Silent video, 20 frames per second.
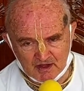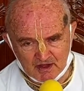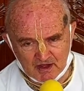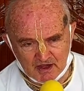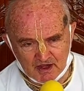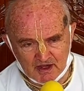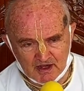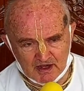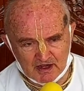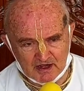
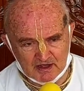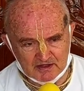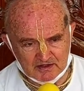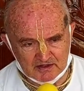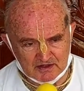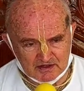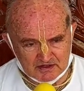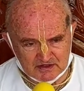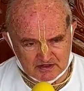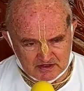and
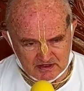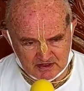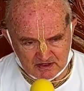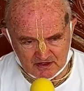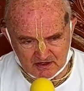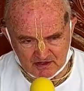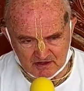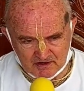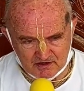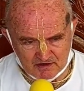this
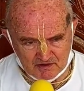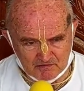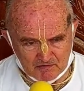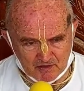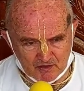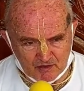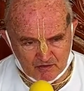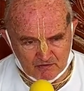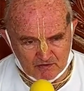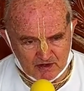
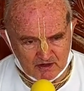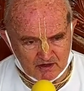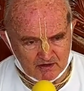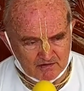Brahma,